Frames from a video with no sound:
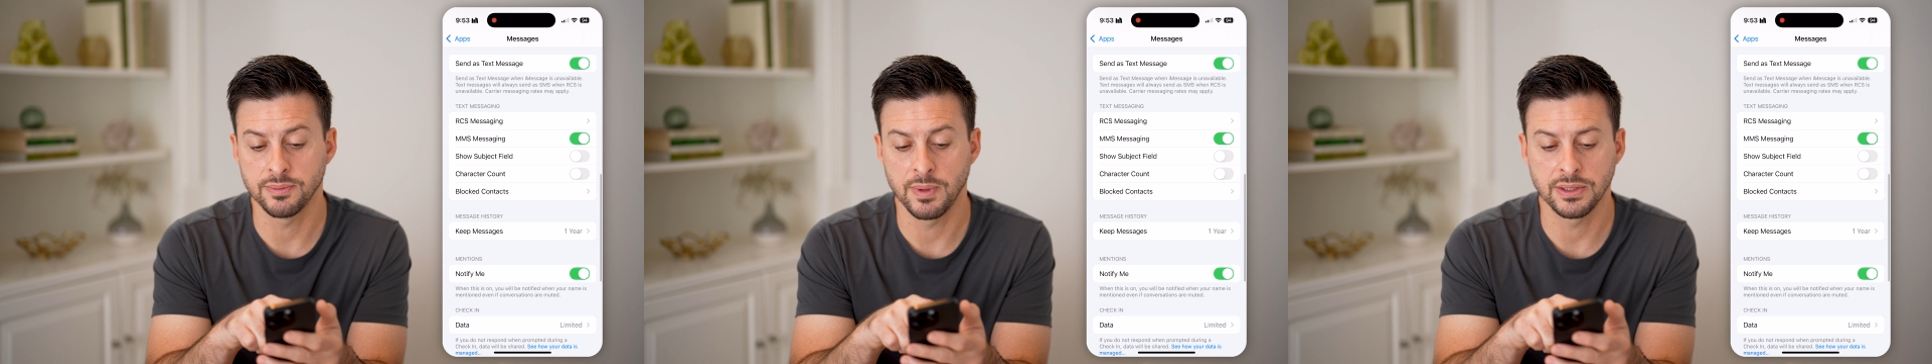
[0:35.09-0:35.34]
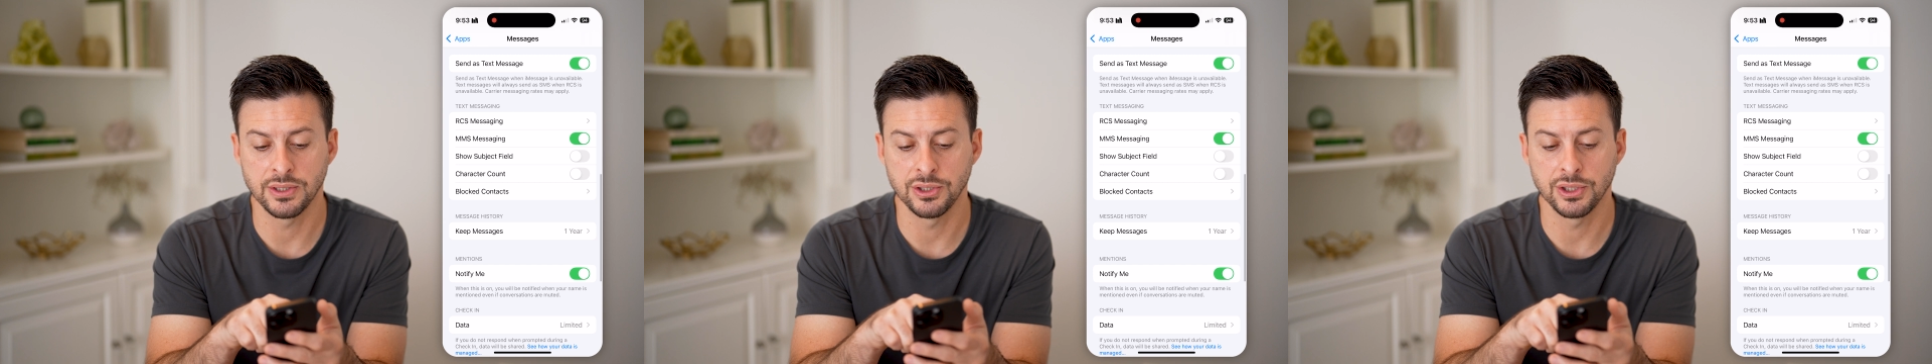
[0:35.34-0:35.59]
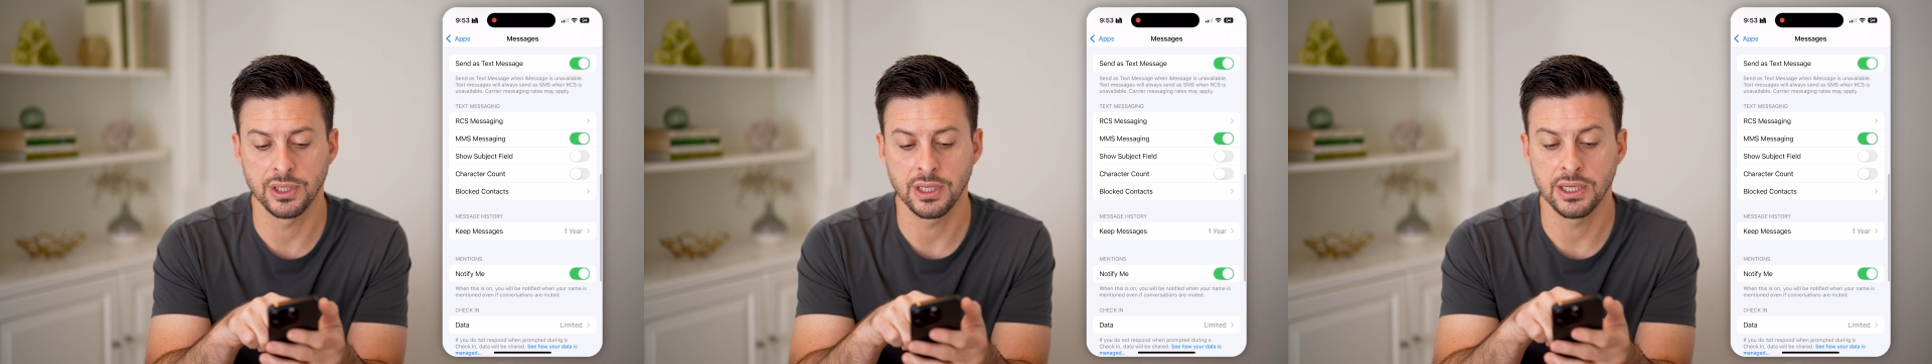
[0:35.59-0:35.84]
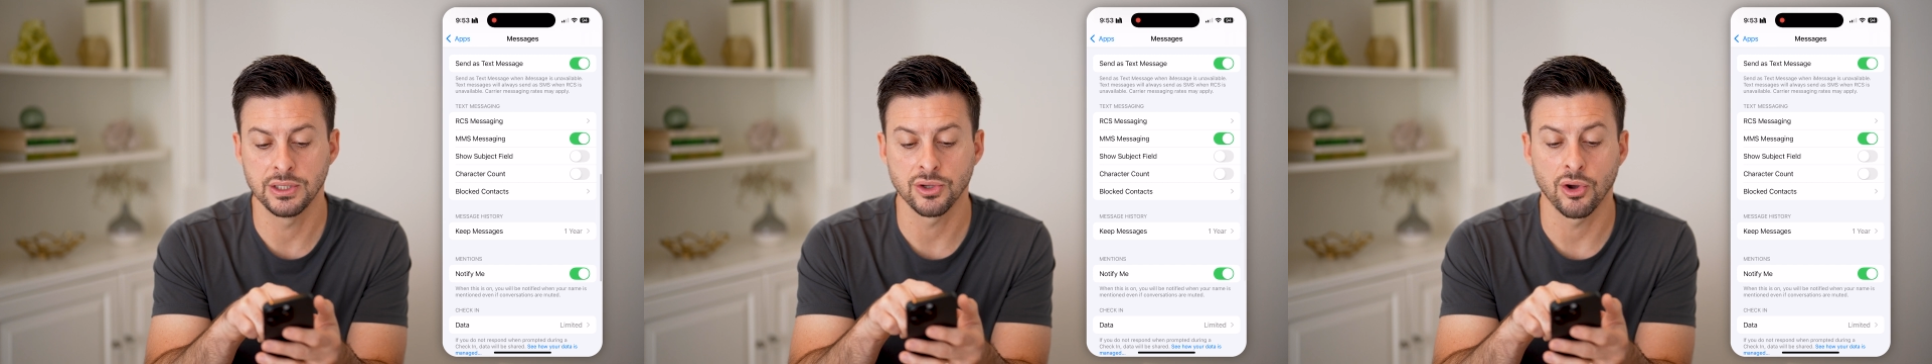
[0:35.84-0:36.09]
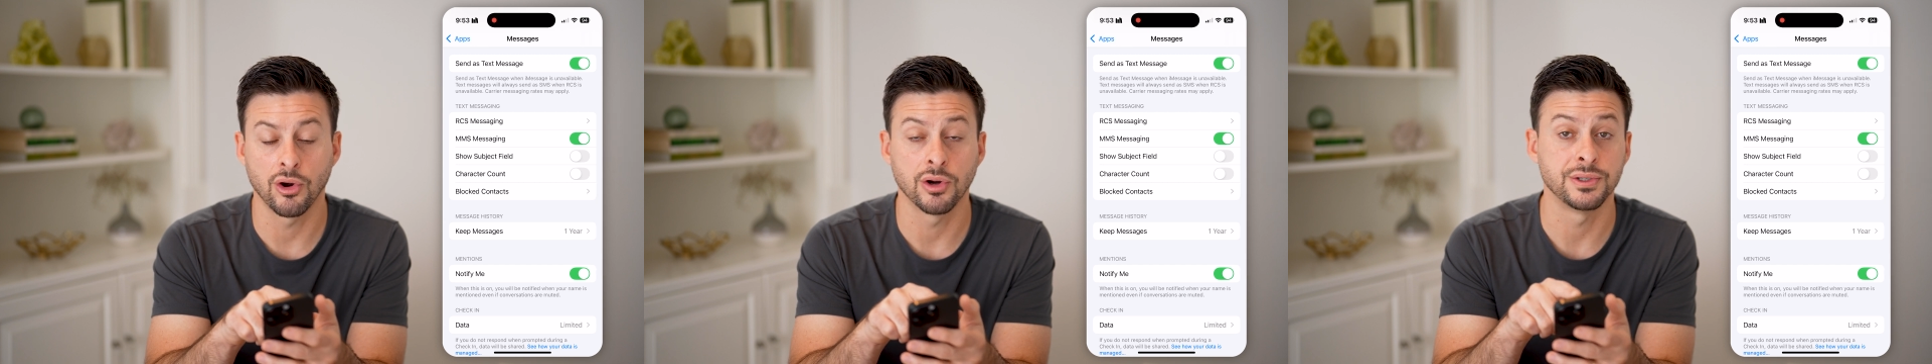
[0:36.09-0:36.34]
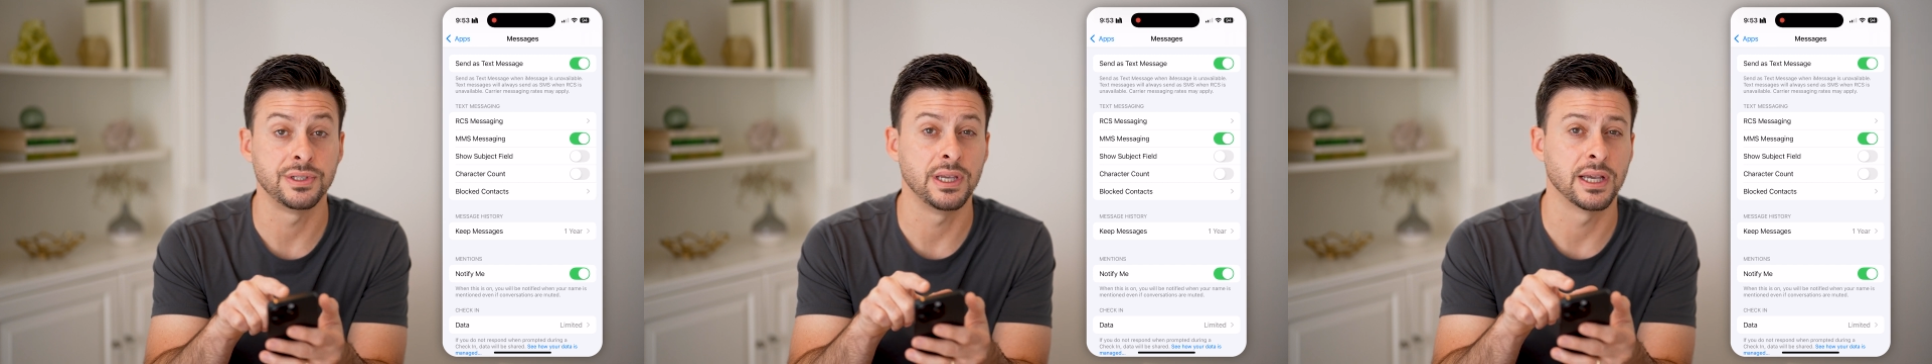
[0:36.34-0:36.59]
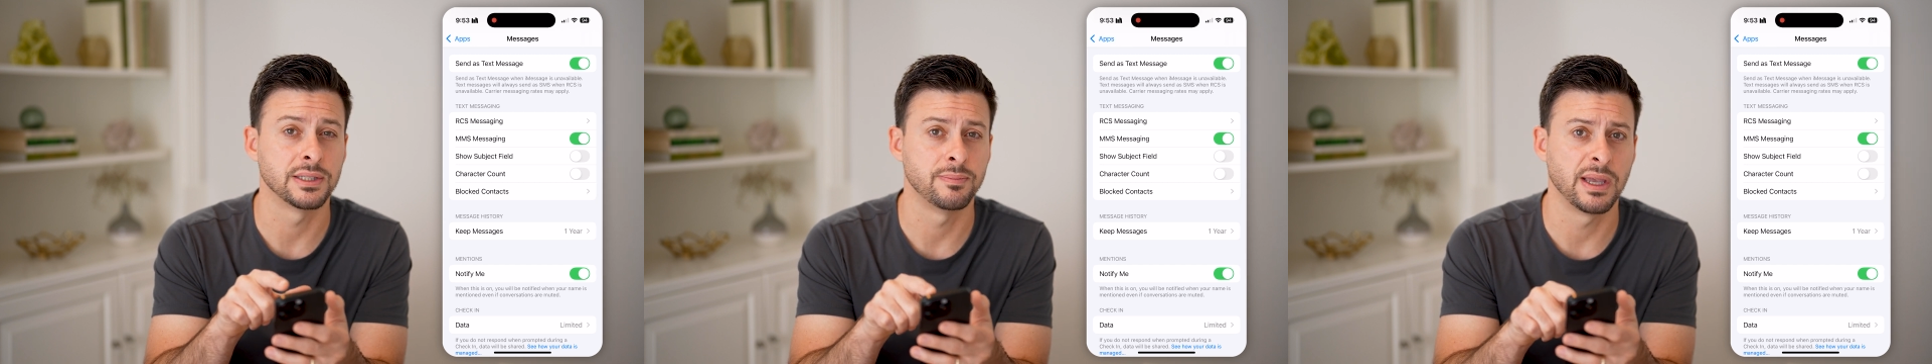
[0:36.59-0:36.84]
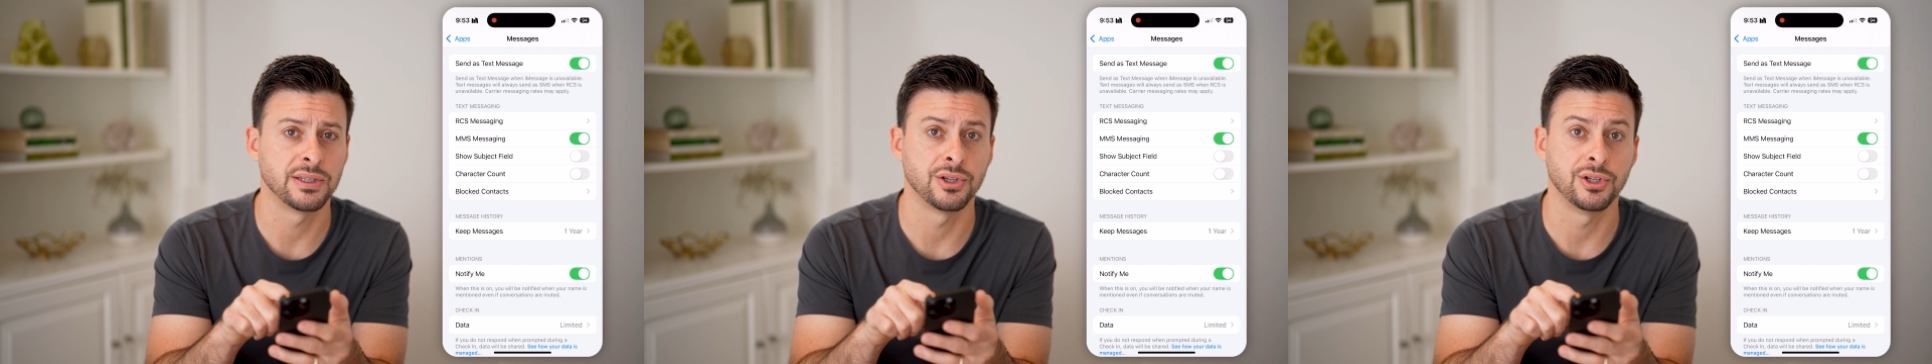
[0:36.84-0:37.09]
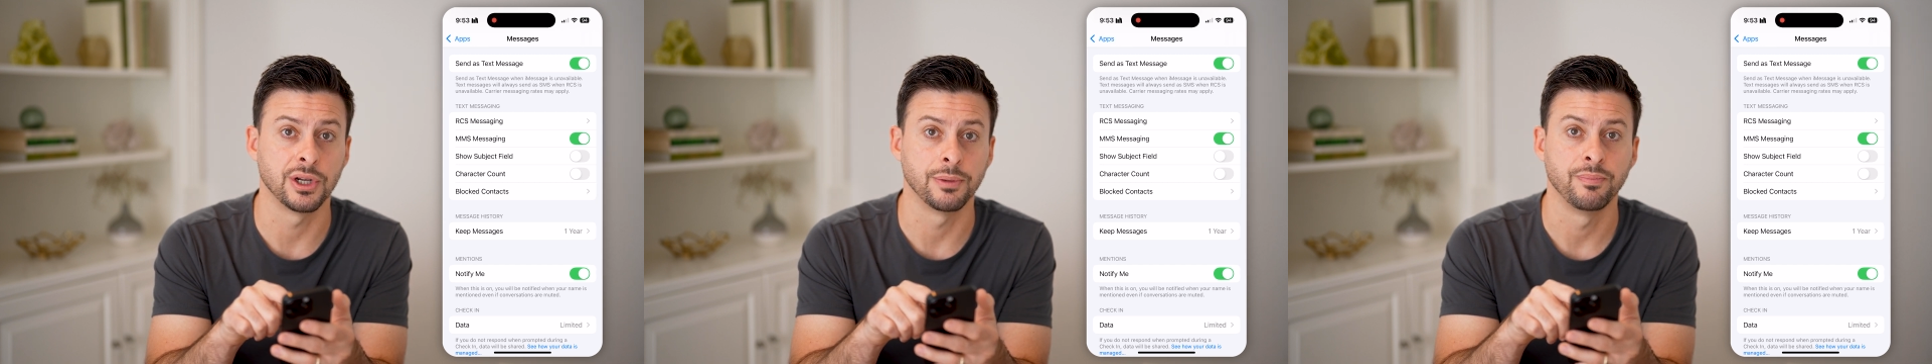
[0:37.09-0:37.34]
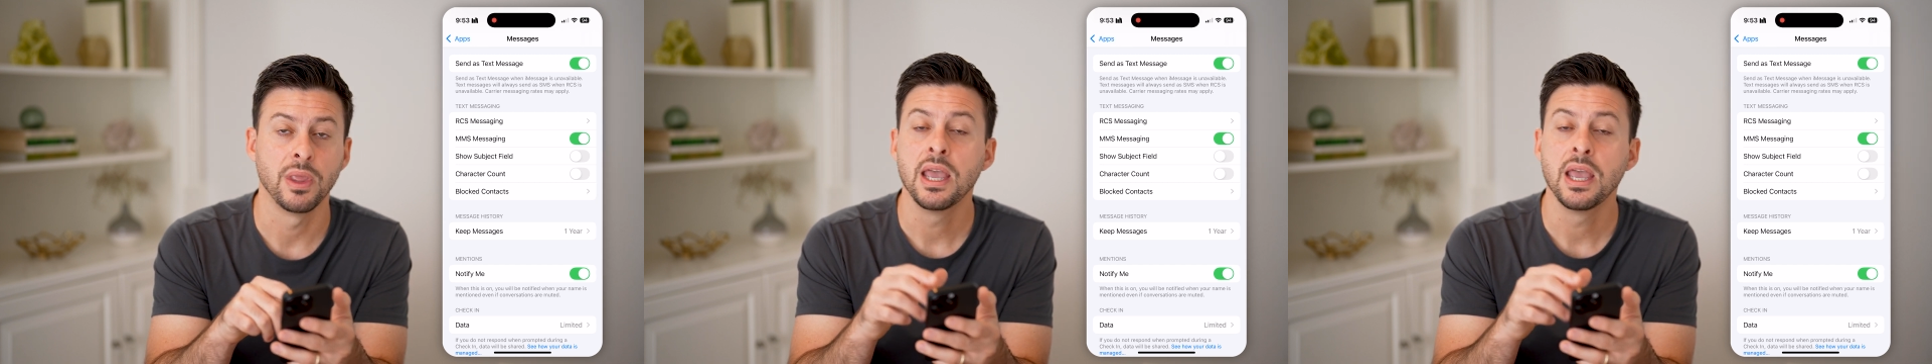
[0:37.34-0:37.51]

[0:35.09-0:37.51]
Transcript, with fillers: messaging is RCS messaging.